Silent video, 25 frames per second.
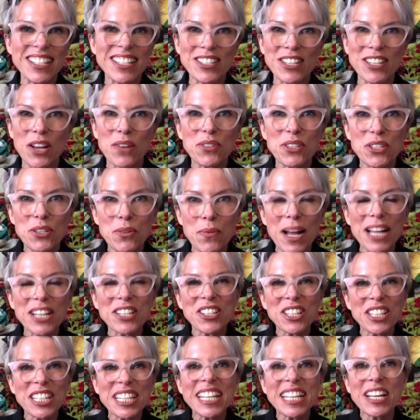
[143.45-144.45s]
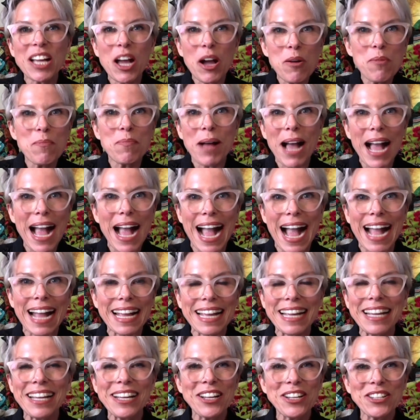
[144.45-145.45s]
So to actually go back
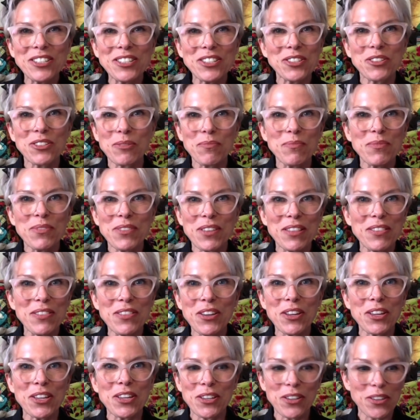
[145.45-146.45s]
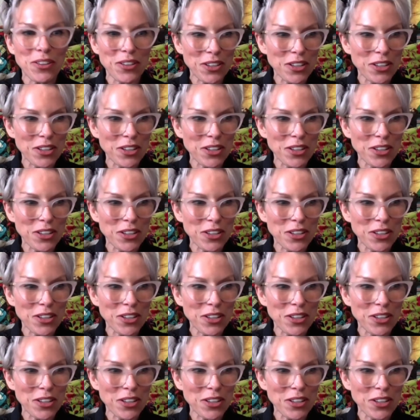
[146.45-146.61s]
to something that you,